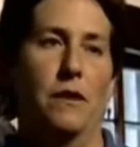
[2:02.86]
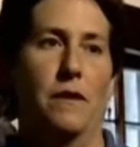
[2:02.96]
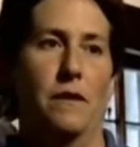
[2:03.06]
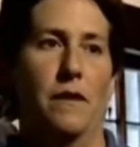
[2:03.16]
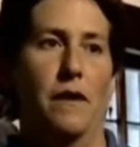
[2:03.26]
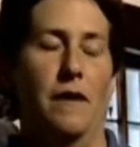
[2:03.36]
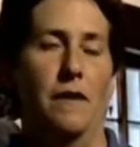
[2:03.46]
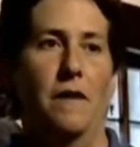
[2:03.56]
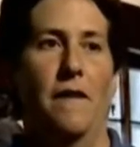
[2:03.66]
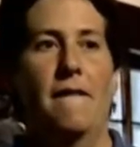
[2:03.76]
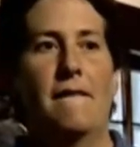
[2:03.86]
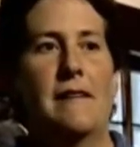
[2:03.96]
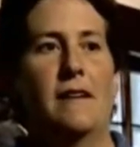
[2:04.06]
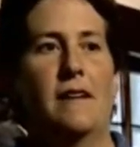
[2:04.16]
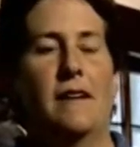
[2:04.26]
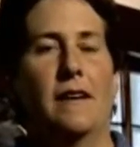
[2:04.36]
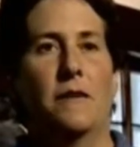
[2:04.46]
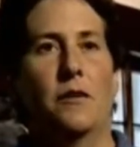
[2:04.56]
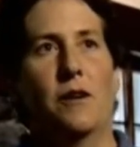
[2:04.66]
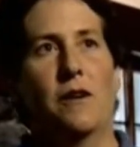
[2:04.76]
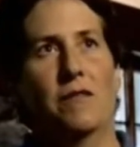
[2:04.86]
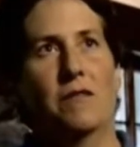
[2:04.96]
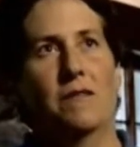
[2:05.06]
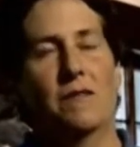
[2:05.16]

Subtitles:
in size. And so you have